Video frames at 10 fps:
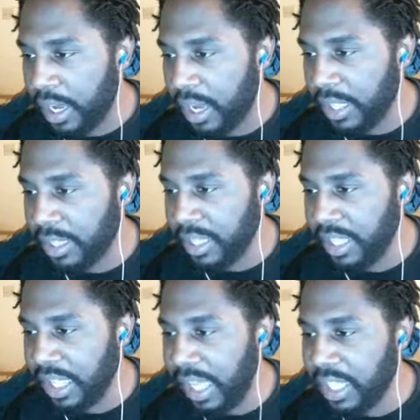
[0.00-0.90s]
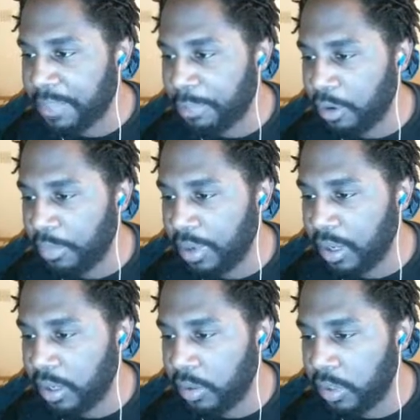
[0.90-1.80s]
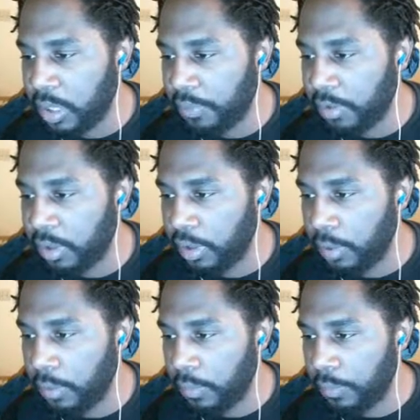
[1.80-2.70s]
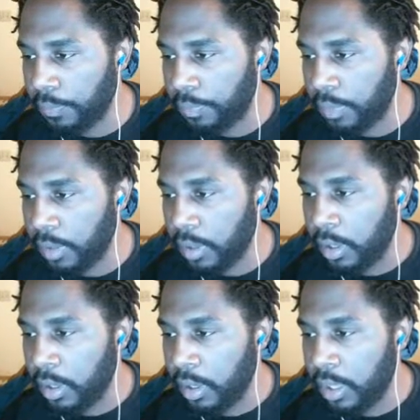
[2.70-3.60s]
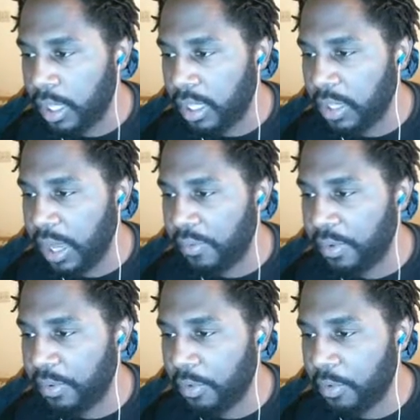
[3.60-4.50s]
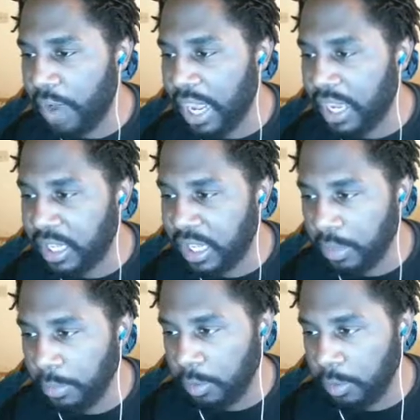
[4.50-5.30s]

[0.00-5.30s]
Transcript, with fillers: I think the expert better do good for you, because you have a variety of